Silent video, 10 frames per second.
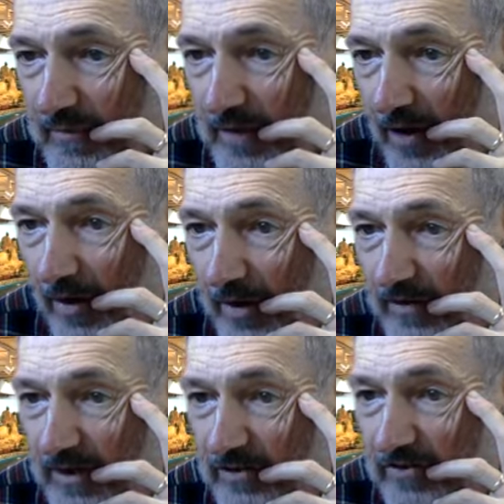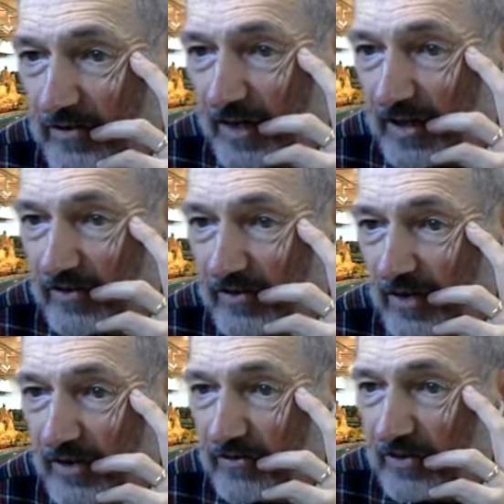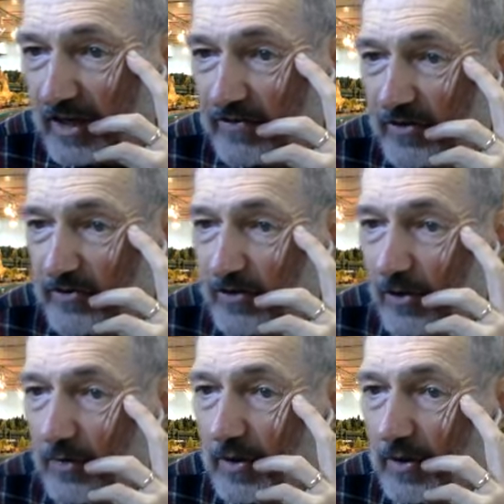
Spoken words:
Oh, I think it stays. It stays. There's no